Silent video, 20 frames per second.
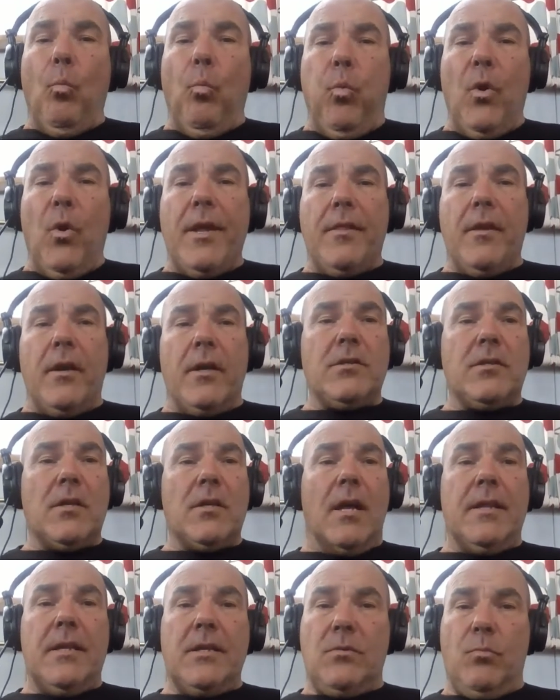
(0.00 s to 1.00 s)
with us,
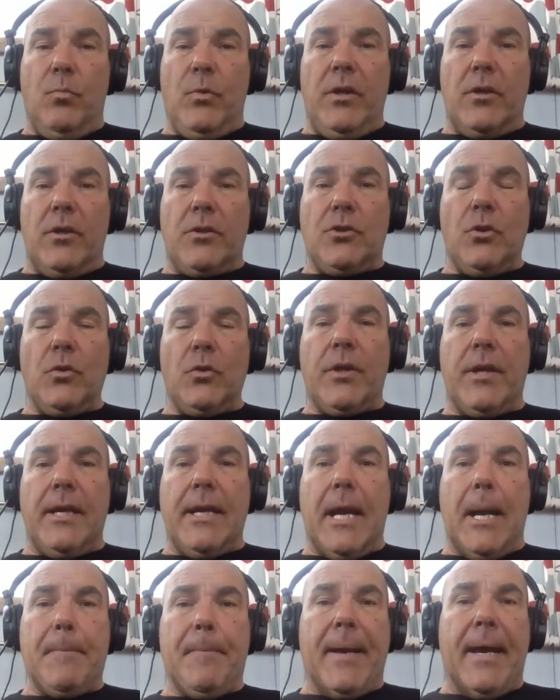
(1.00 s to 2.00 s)
and this we are
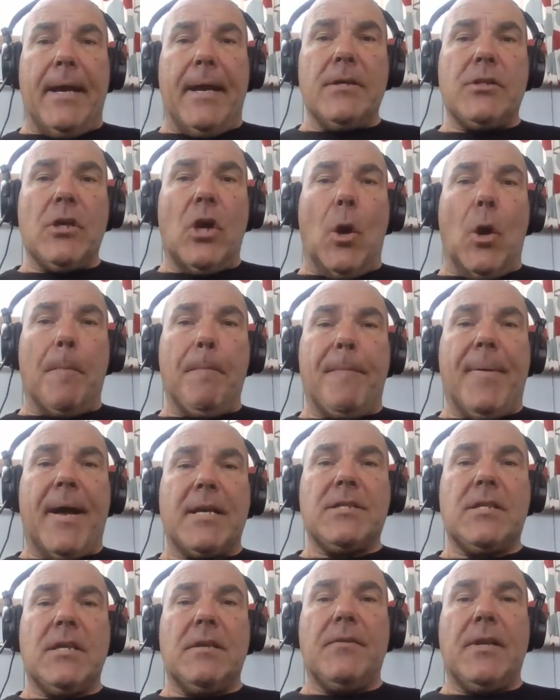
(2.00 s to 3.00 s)
talking about
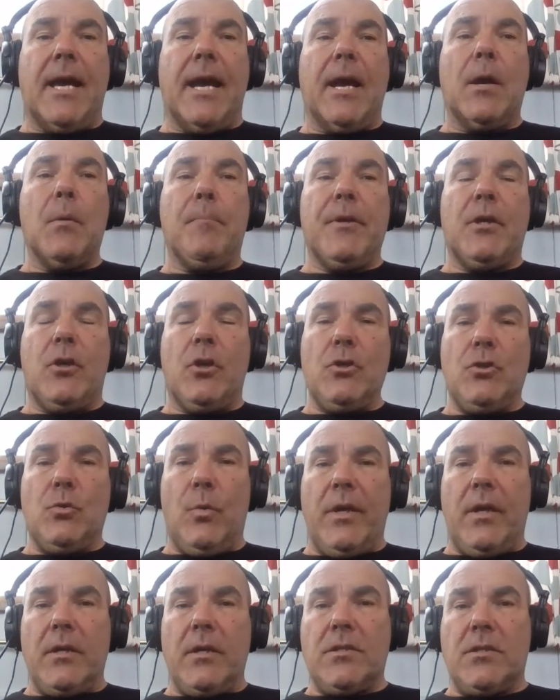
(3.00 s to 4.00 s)
ONPASSIVE now, because
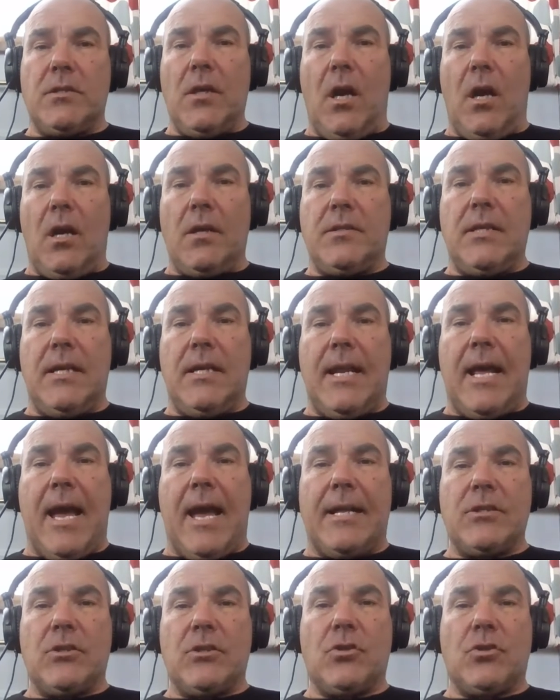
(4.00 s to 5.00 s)
we are starting
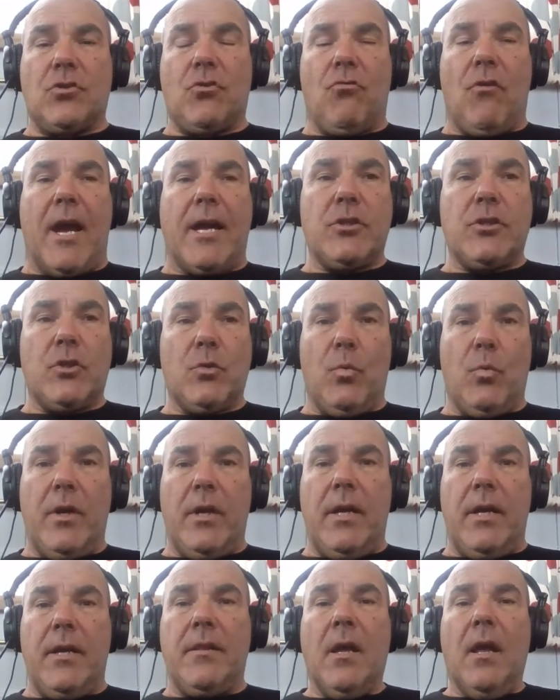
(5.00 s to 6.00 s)
at scratch
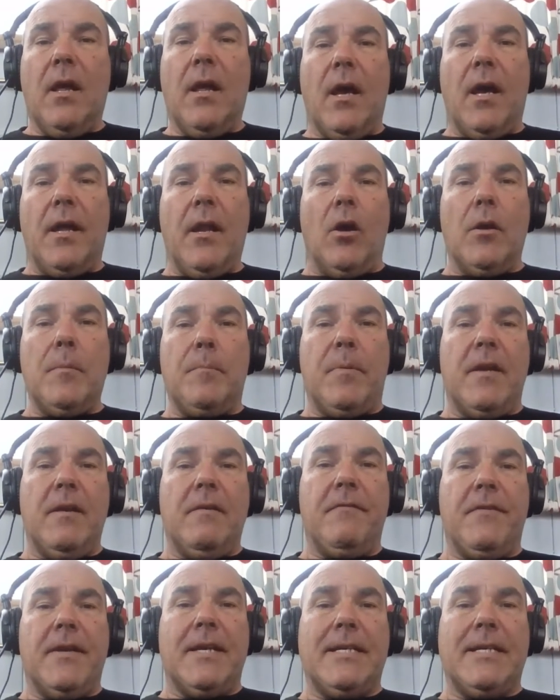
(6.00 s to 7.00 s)
with an
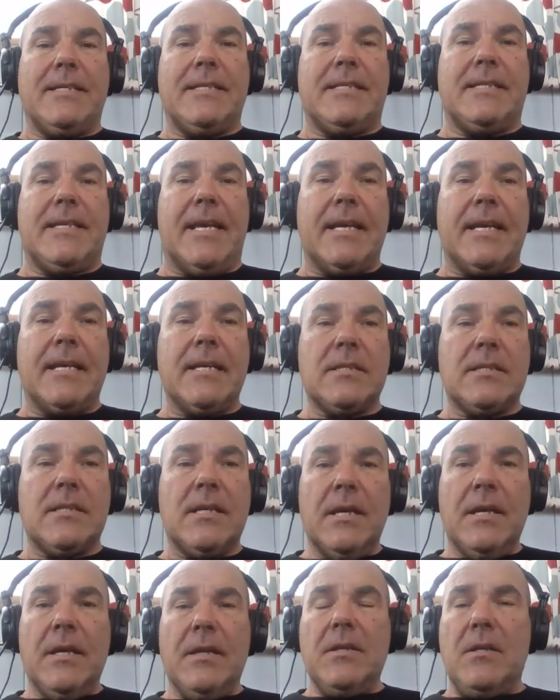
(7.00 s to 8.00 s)
IPv6
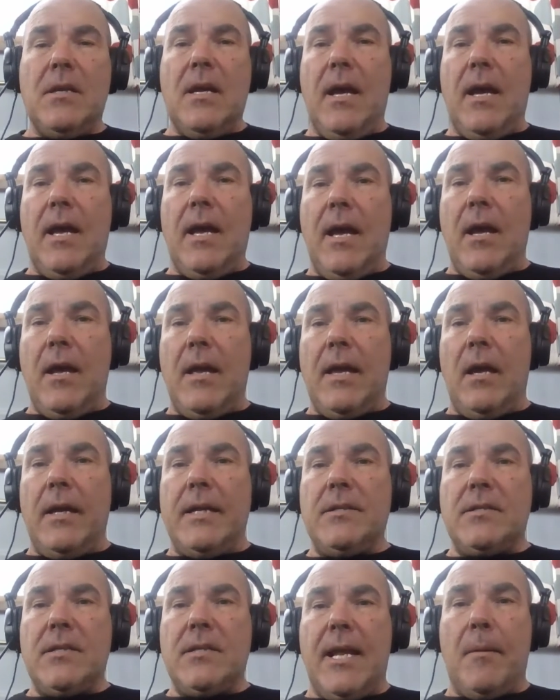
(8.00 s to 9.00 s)

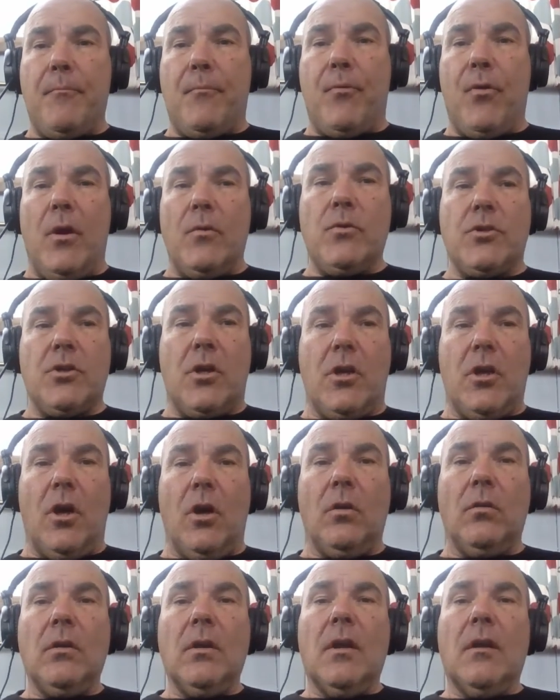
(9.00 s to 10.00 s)
Internet
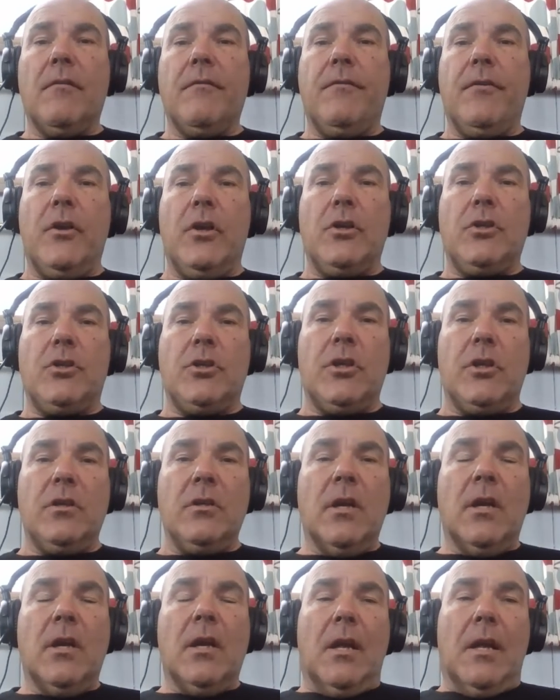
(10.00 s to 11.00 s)
Protocol
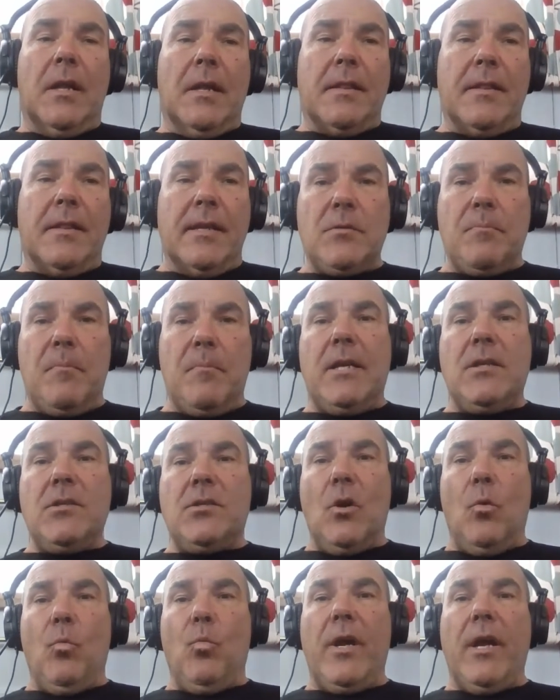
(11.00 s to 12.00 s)
version. This
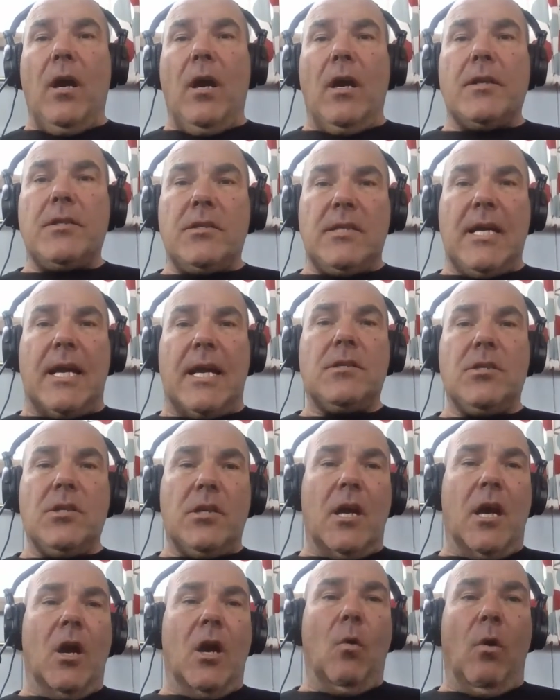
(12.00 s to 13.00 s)
means that we are set to
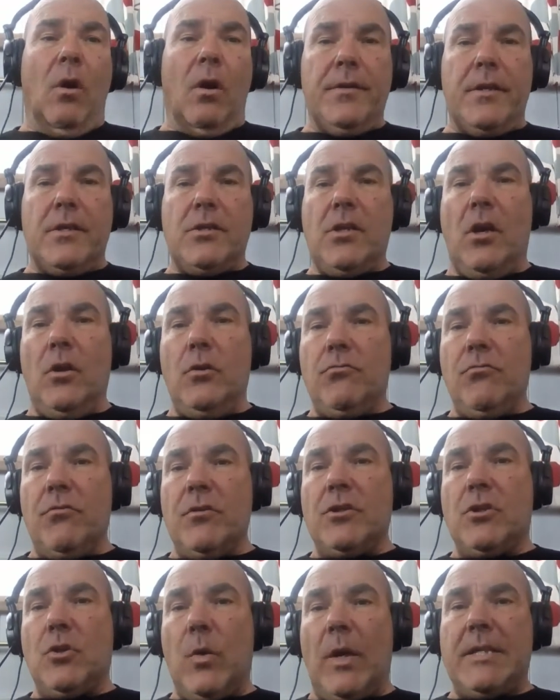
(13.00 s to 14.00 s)
go on this
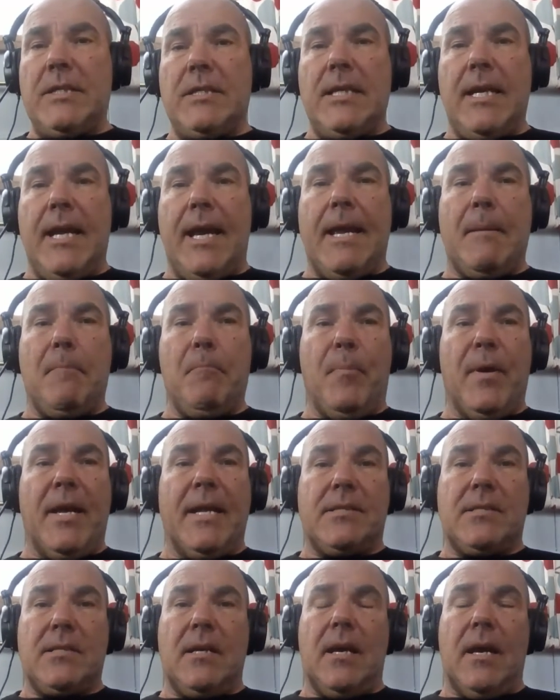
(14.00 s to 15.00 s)

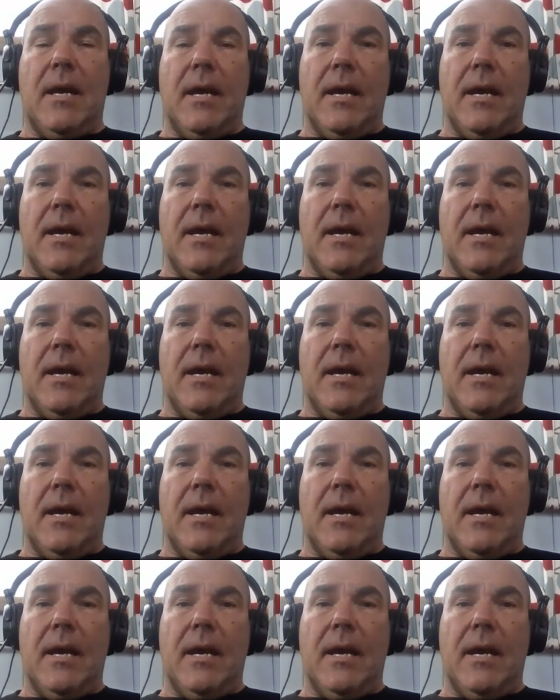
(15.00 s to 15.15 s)
128-bit